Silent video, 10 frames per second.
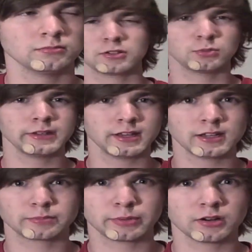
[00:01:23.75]
But we
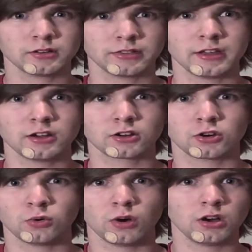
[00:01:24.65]
can't burn their
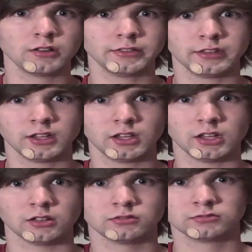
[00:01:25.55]
Quran
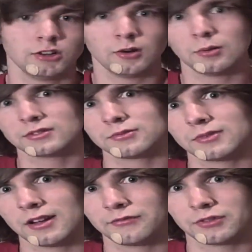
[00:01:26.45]
thingy. You know, it wasn't
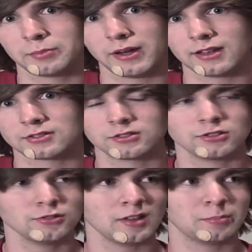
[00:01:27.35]
right for the pastor
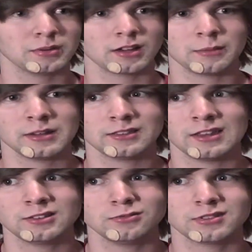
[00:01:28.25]
to do that, but I mean,
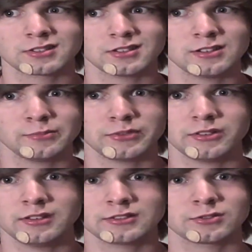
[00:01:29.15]
they do the same
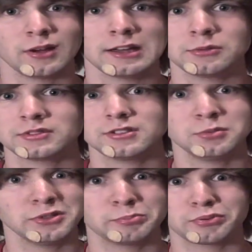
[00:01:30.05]
thing, so I don't see
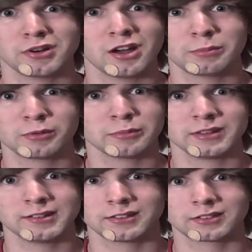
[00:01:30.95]
what the problem
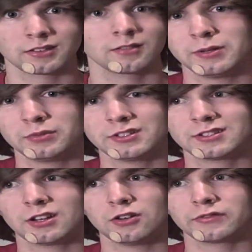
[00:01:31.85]
is. People just
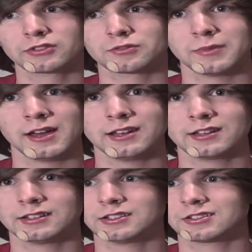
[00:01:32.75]
get over
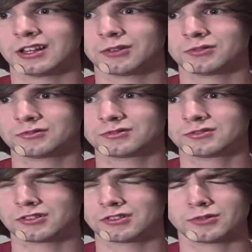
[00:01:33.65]
dramatic and just like
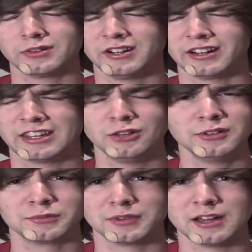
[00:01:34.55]
start going on a
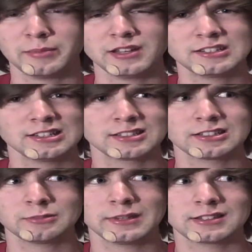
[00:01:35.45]
killing rampage. It just
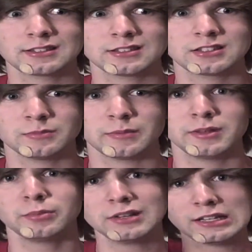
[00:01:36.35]
doesn't make sense to me.
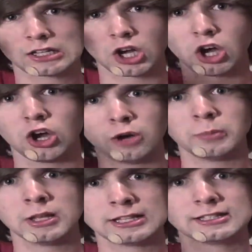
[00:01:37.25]
People need to
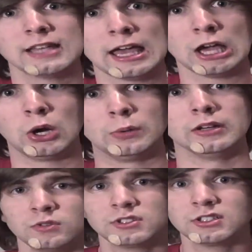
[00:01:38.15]
calm
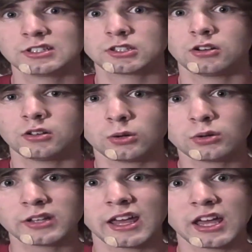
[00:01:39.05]
down. We should just all
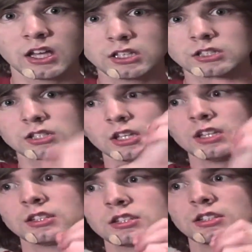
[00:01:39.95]
hold hands
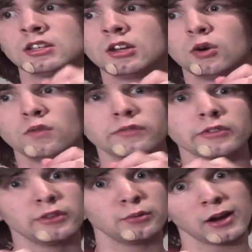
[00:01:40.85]
and sing
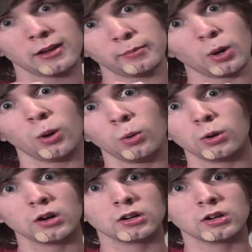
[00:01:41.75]
Over the Rainbow.